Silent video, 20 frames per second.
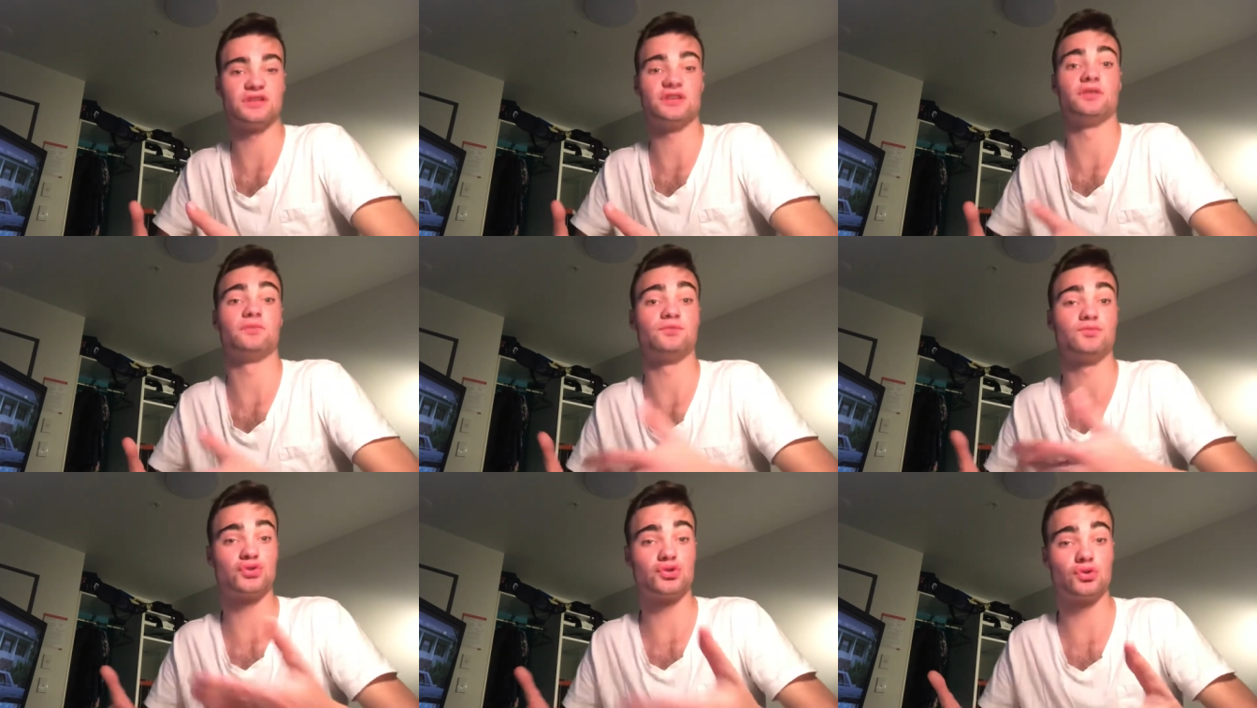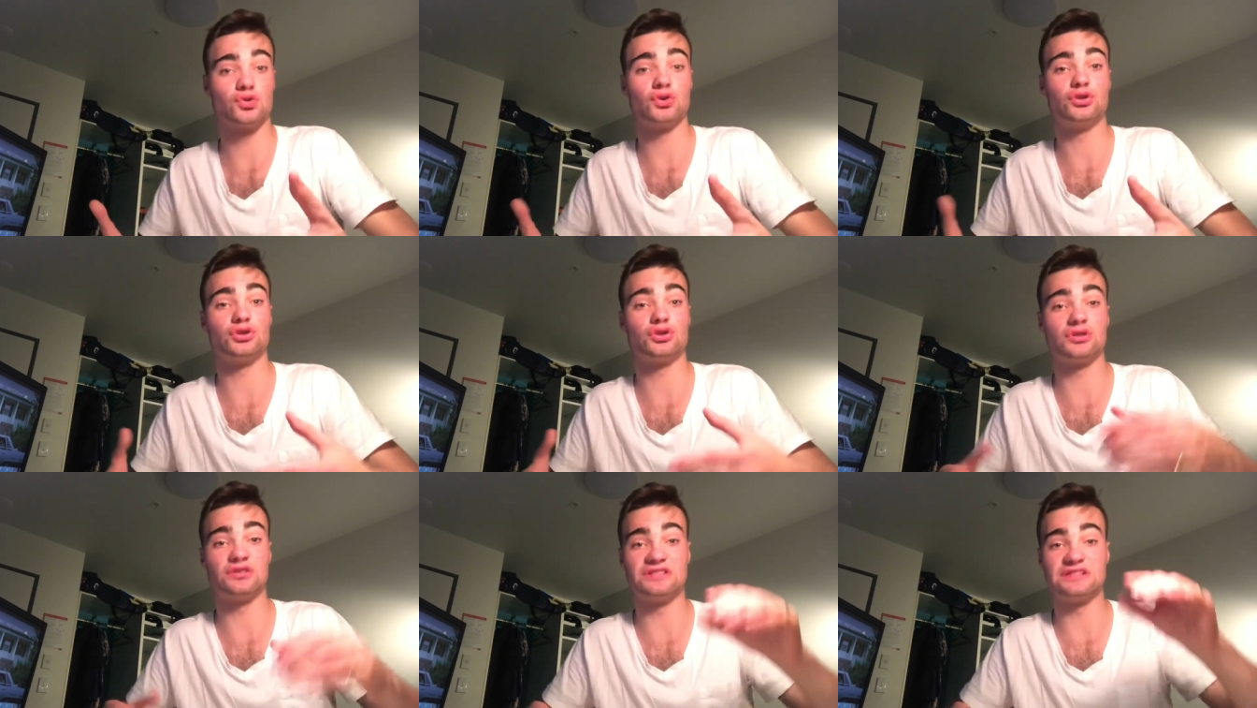and I'm sure
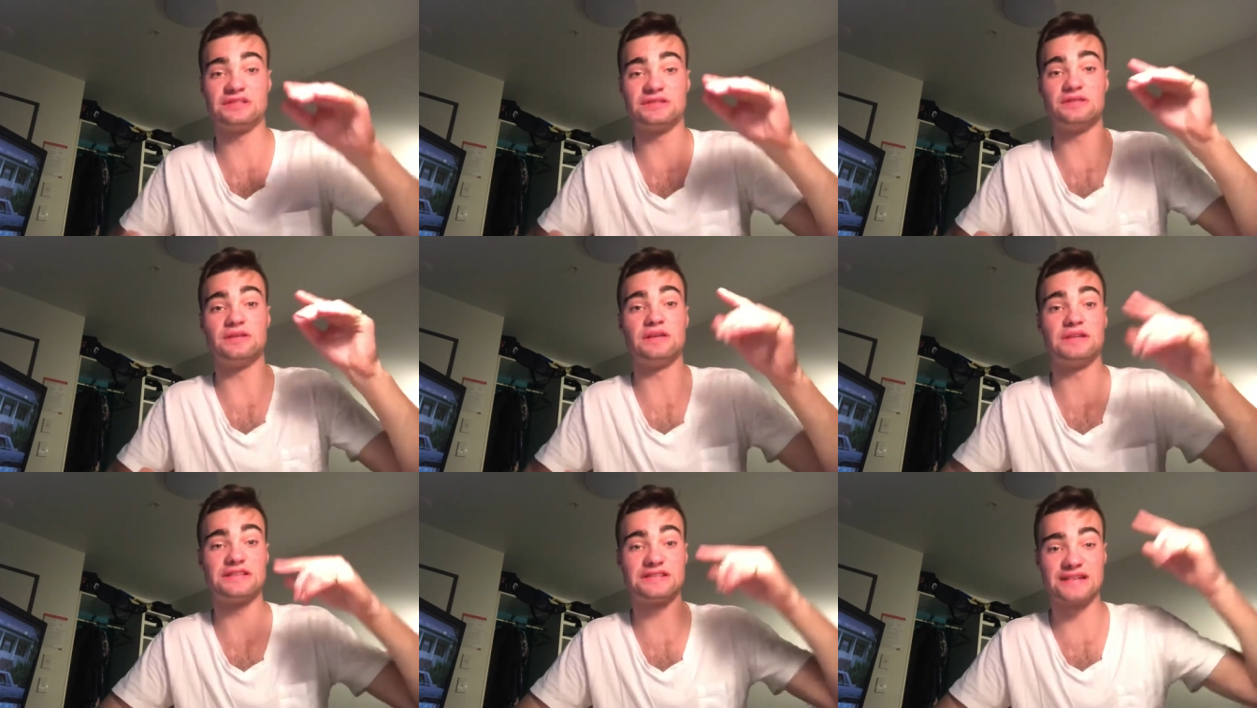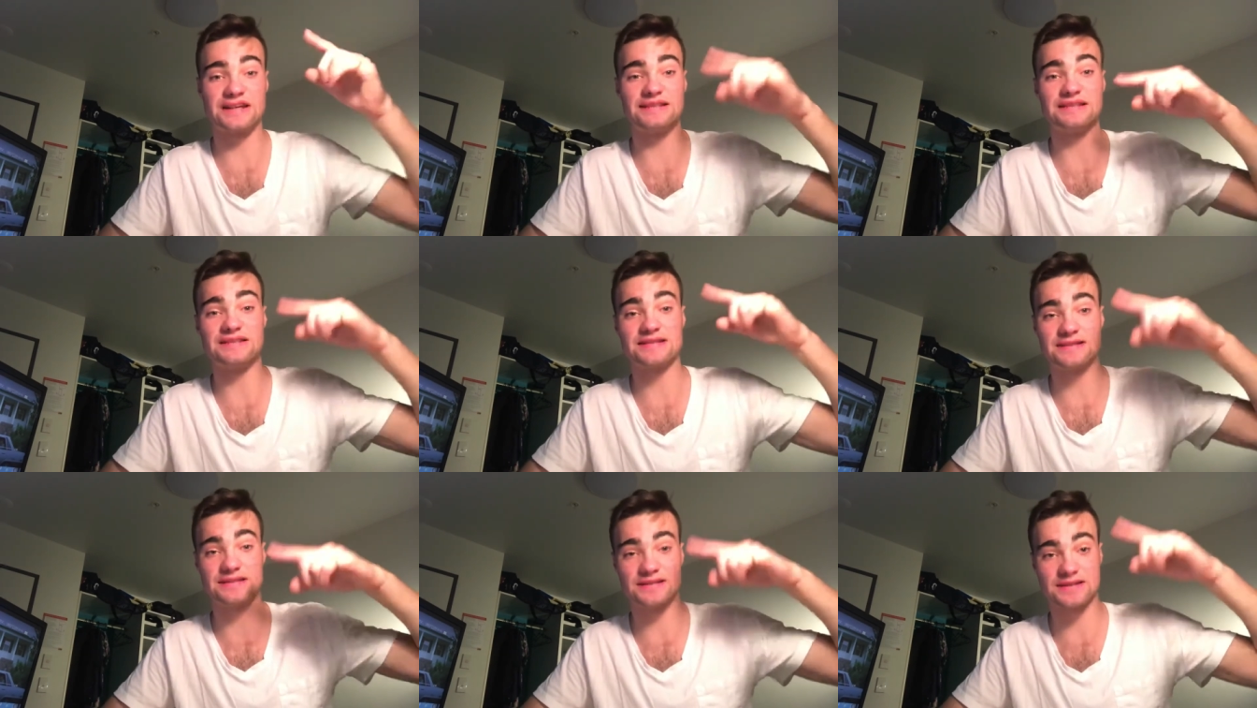you can
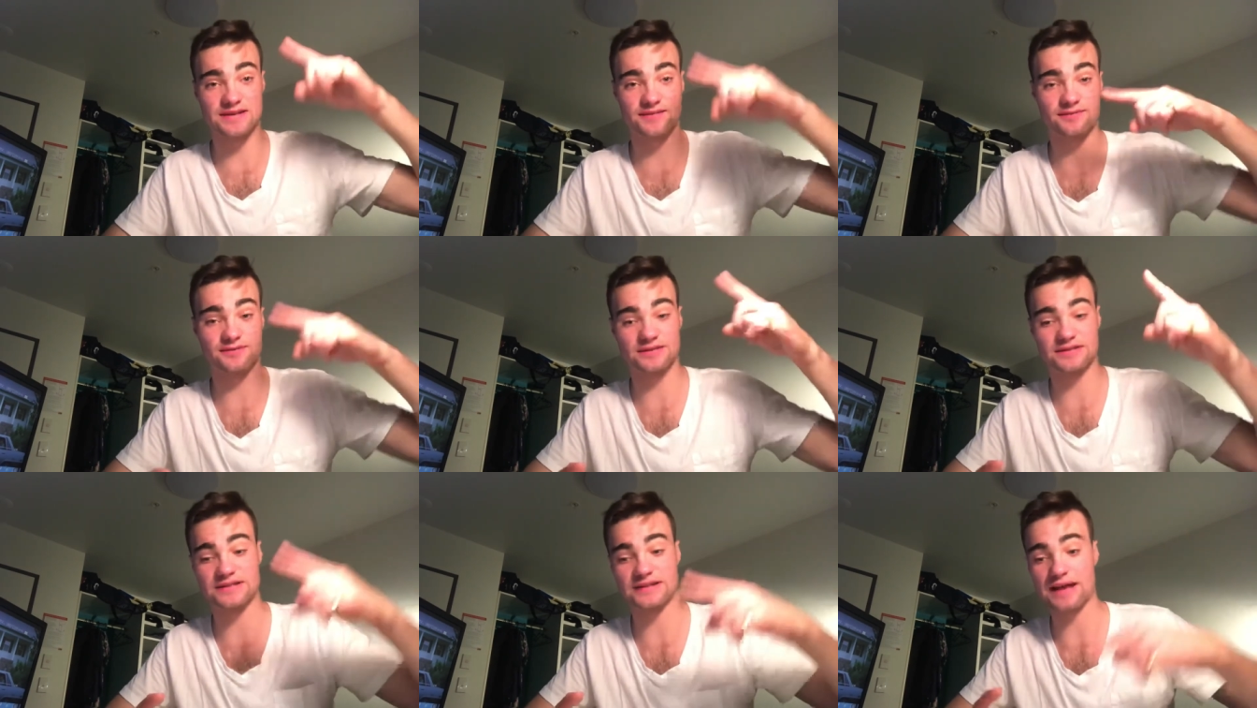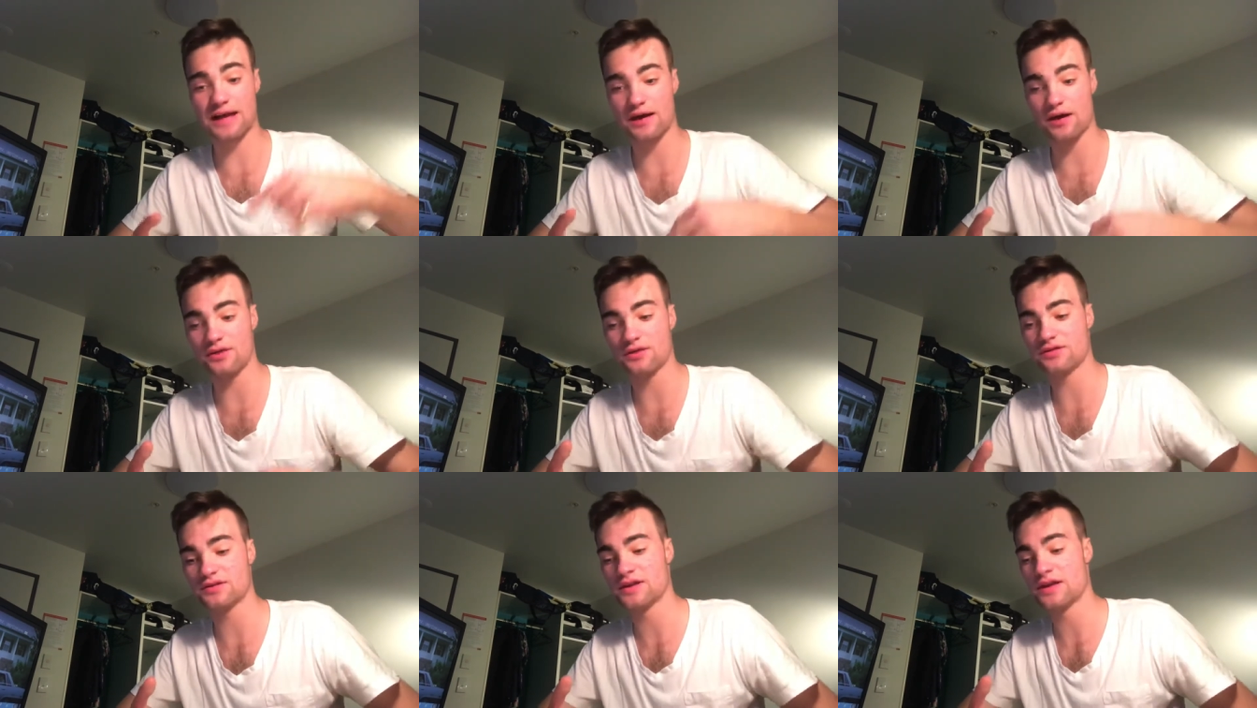sense the different
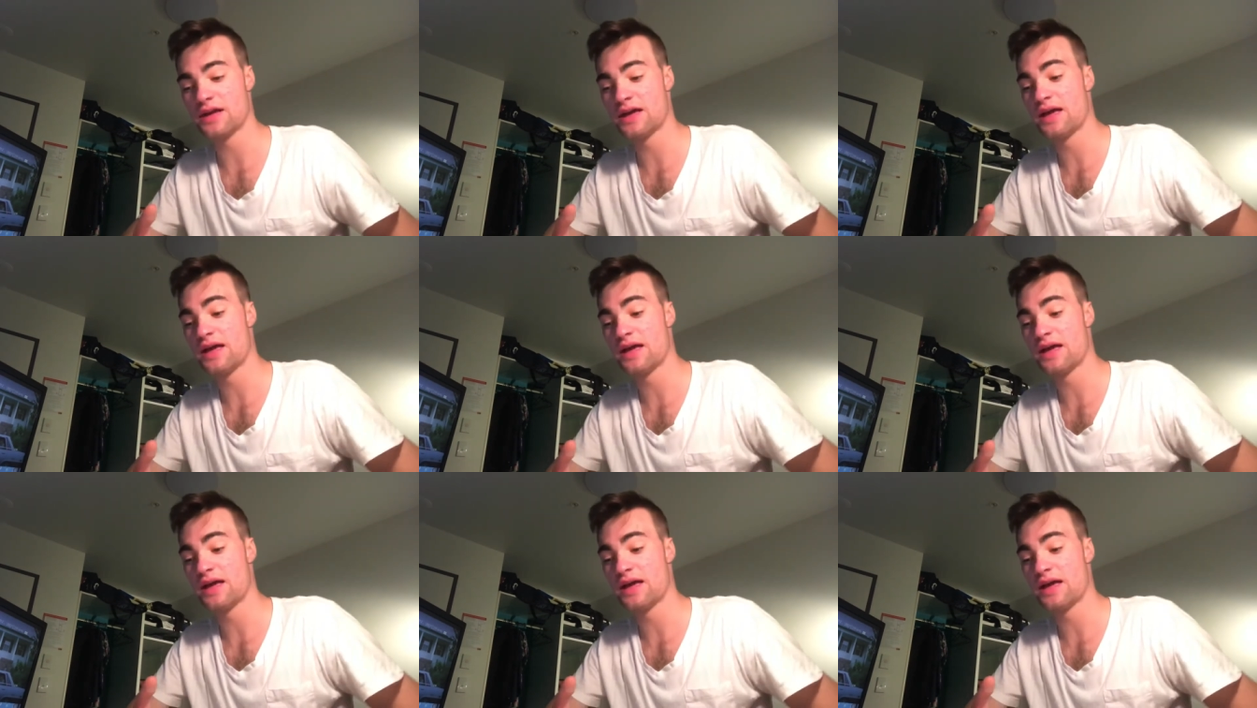sound